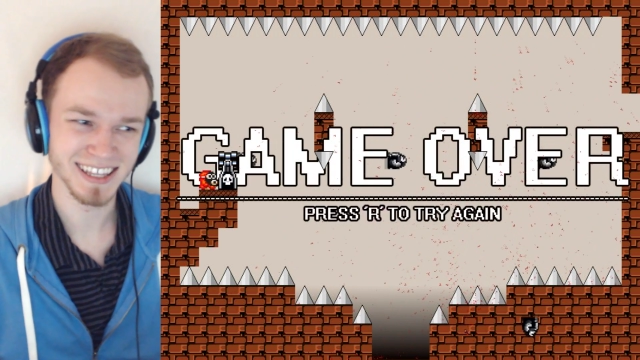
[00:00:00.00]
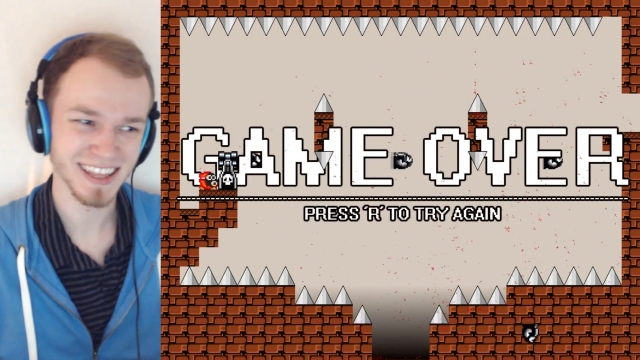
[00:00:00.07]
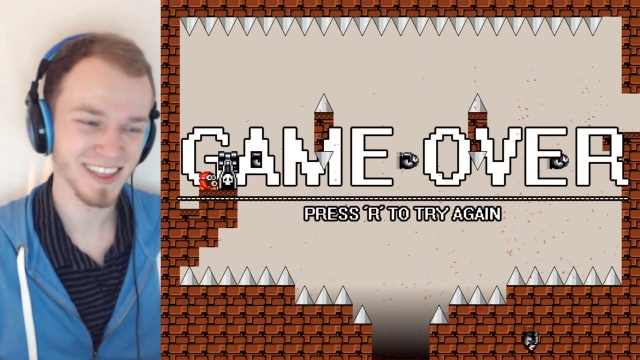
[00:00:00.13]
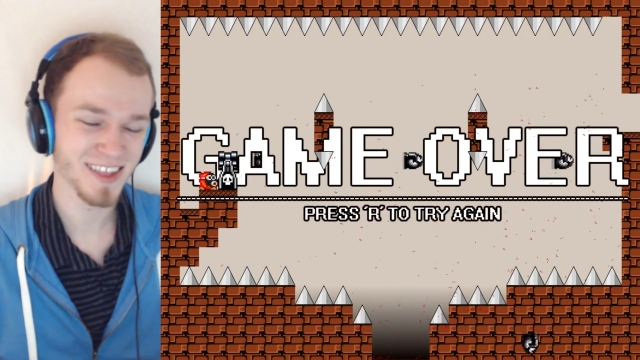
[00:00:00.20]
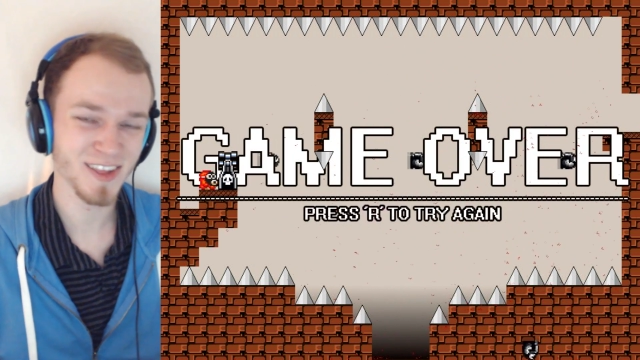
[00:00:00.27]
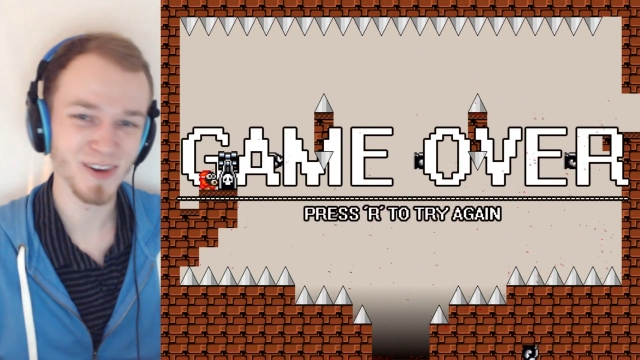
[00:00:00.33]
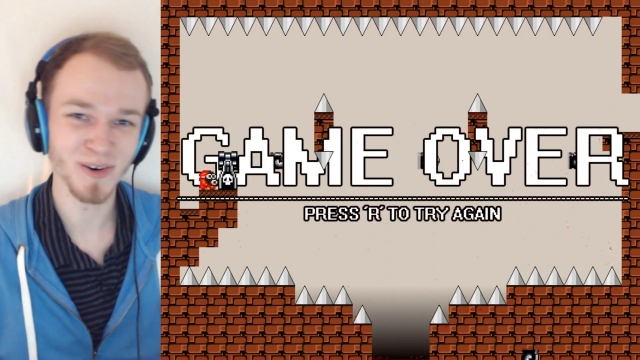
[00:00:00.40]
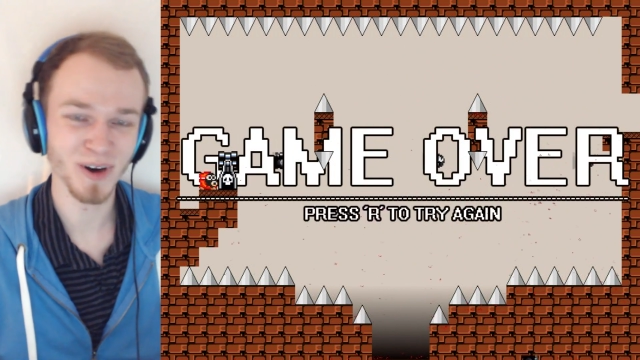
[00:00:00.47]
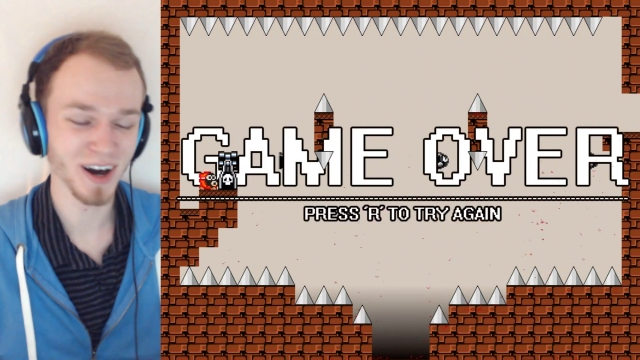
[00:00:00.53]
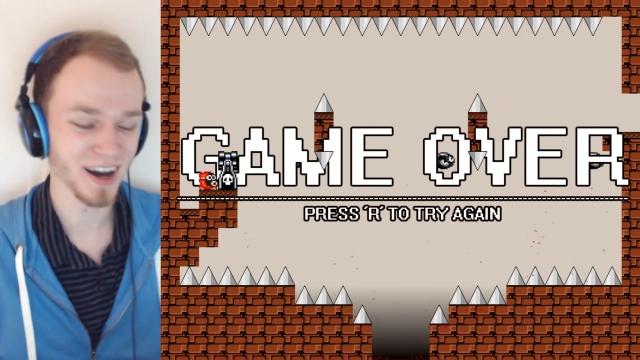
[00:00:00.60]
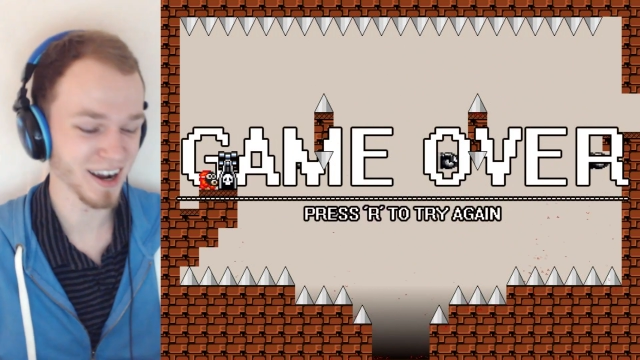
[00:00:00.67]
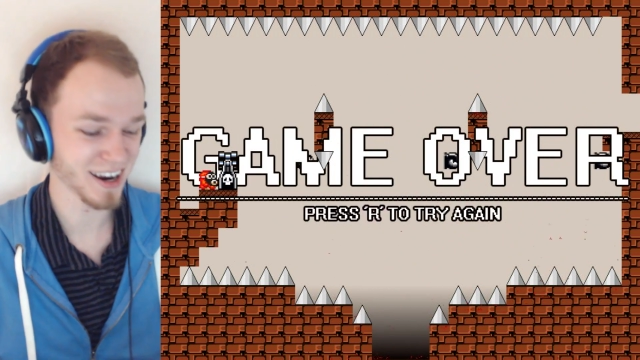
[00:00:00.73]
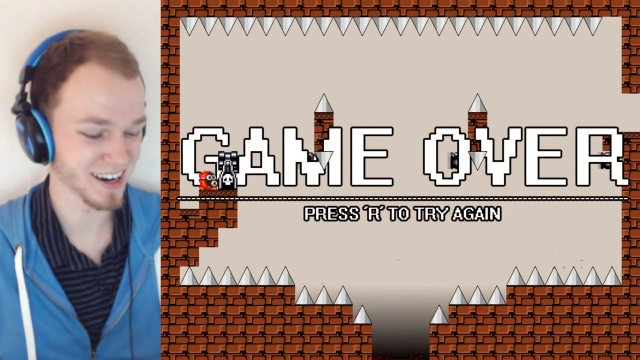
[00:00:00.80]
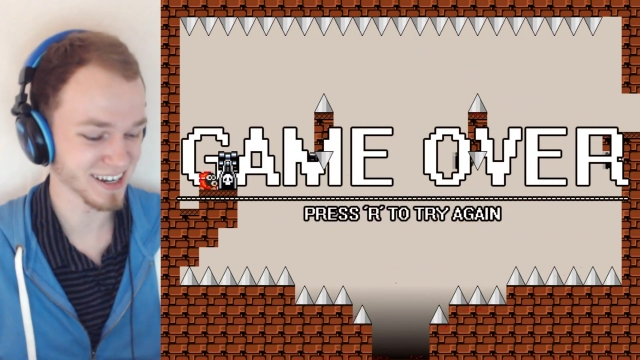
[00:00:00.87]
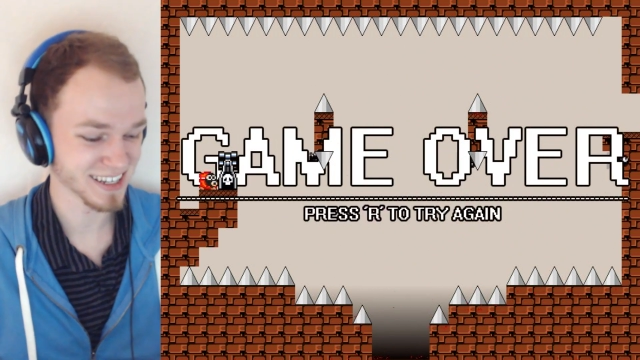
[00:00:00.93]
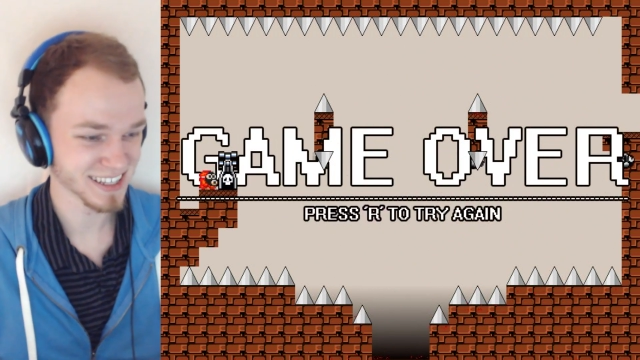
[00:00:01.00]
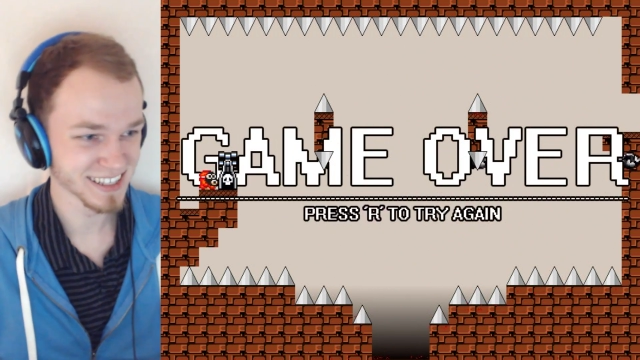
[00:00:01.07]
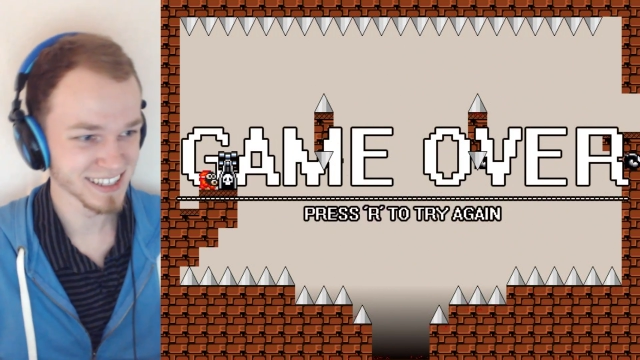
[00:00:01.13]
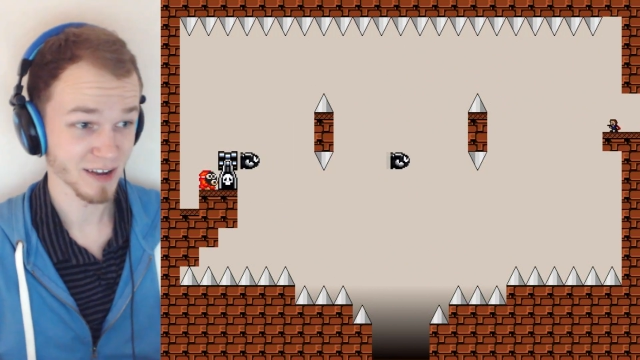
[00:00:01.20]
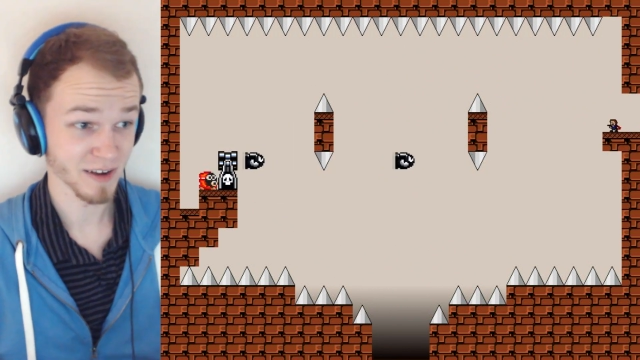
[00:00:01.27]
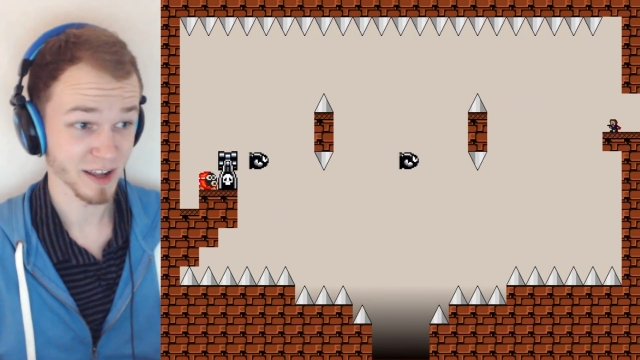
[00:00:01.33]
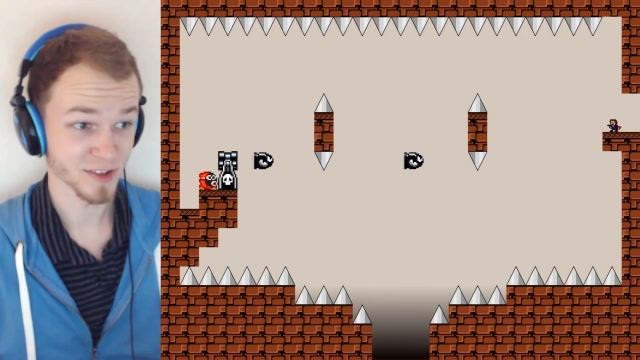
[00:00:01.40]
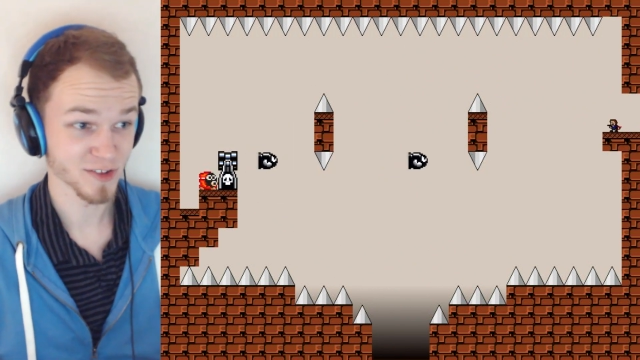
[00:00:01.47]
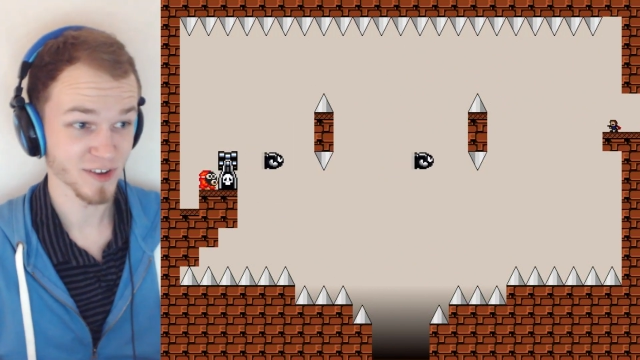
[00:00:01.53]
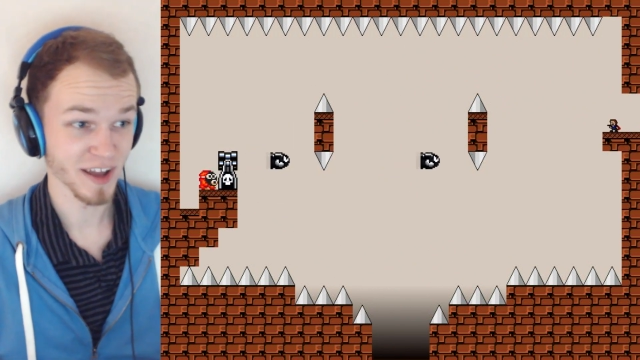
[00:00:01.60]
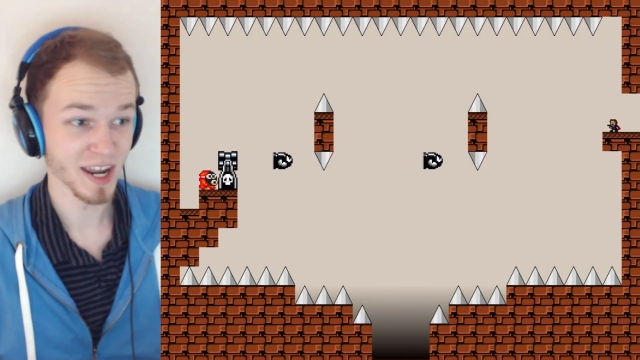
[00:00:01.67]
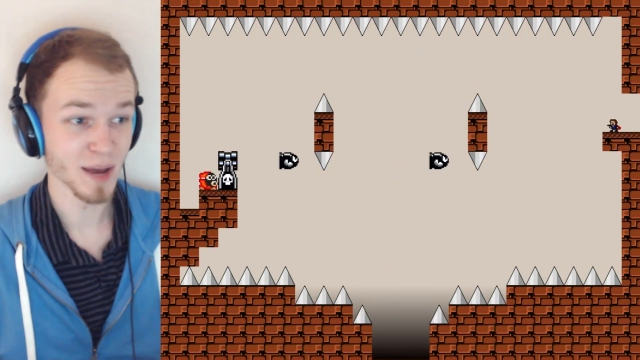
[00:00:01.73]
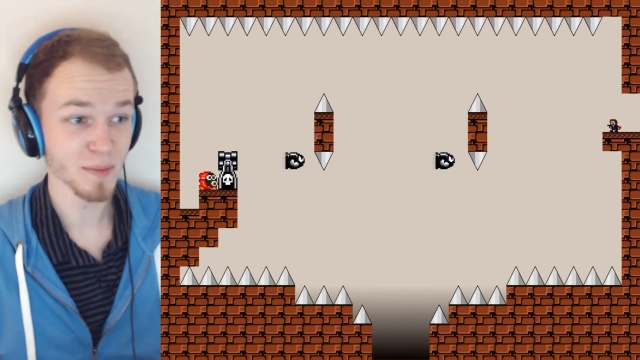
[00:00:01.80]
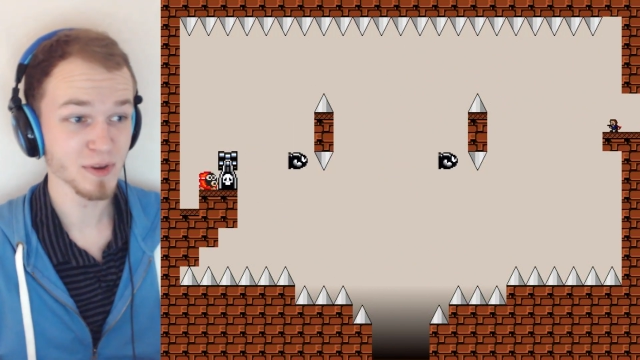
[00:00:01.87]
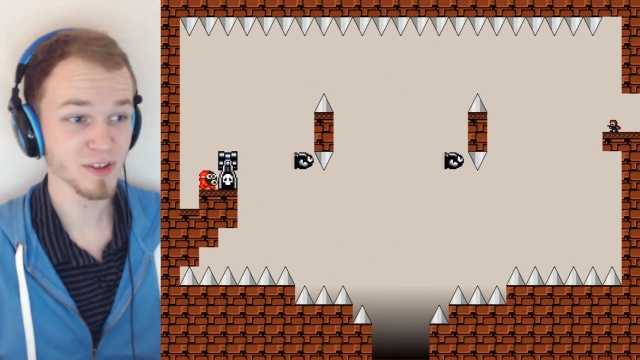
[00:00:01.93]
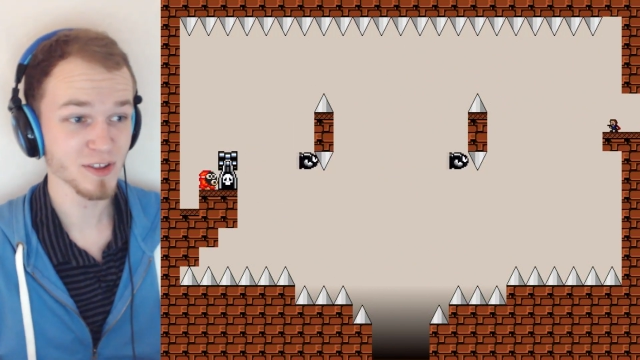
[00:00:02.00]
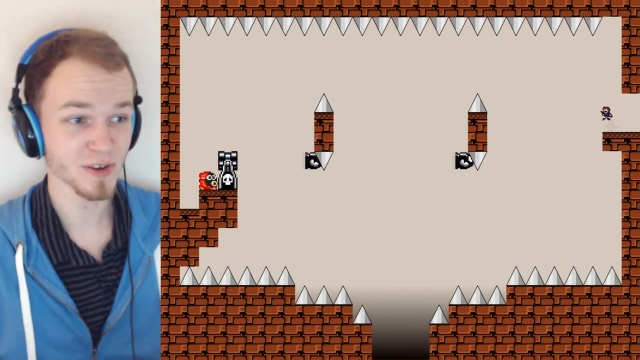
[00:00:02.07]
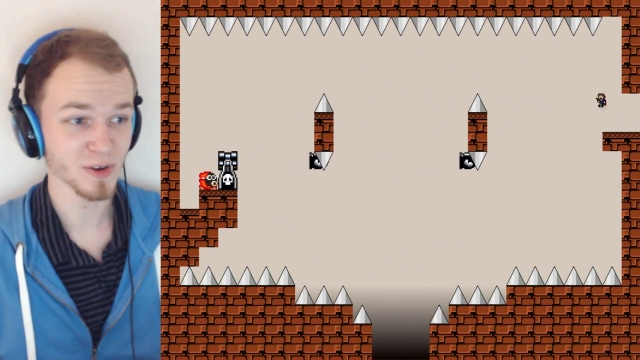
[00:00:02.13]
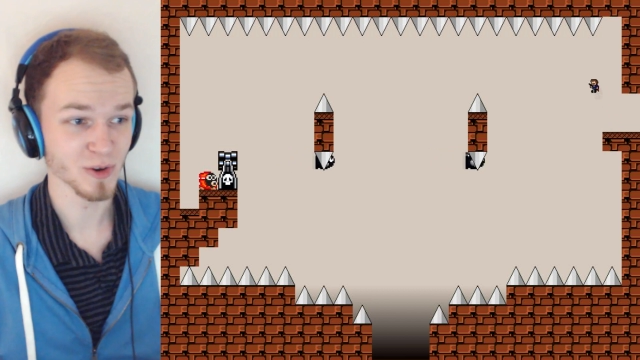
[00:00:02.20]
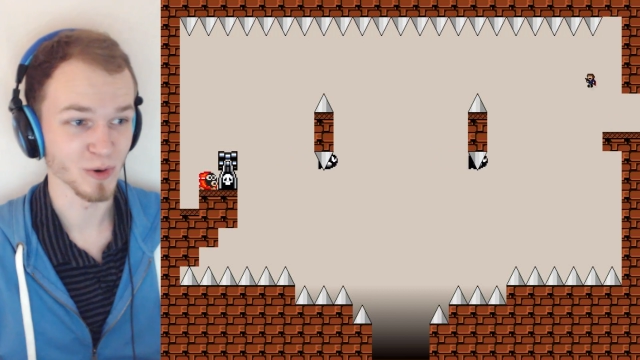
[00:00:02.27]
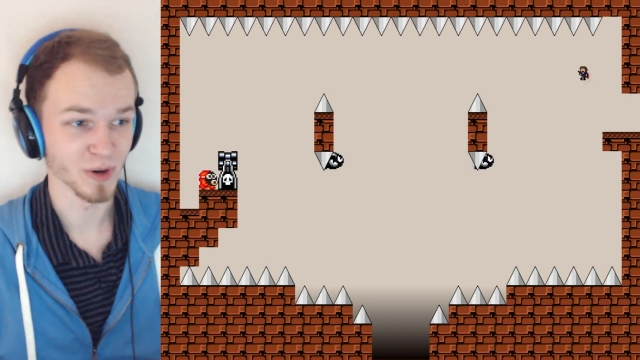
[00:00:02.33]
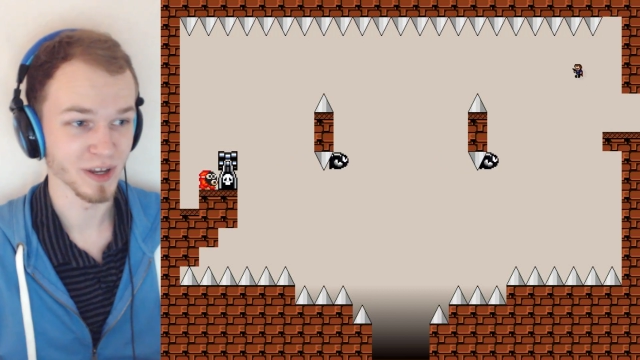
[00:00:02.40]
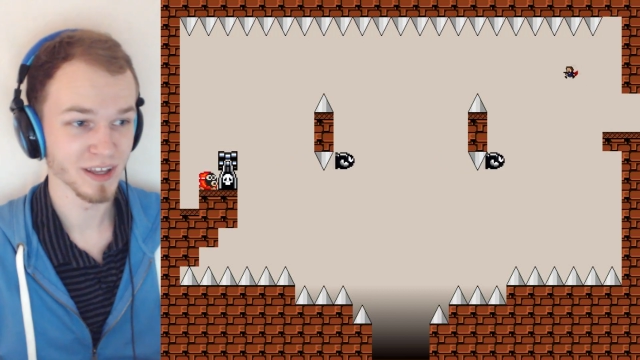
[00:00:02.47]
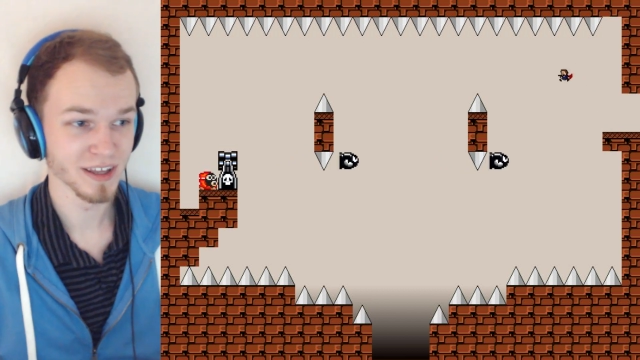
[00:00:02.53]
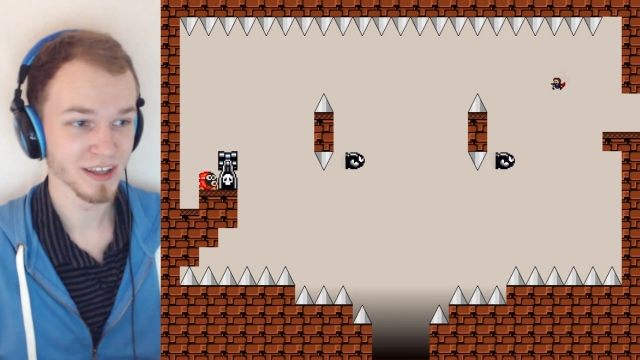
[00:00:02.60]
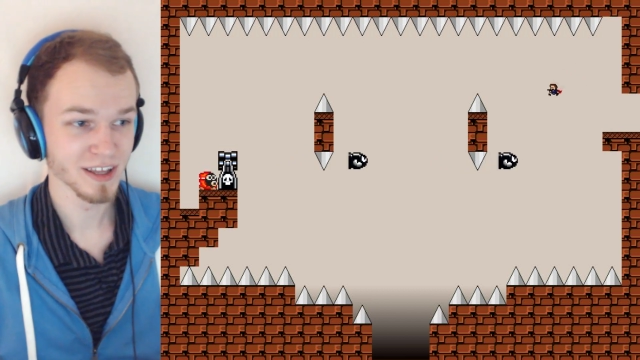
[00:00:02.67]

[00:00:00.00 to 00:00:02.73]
it's so hard. All right, try number two.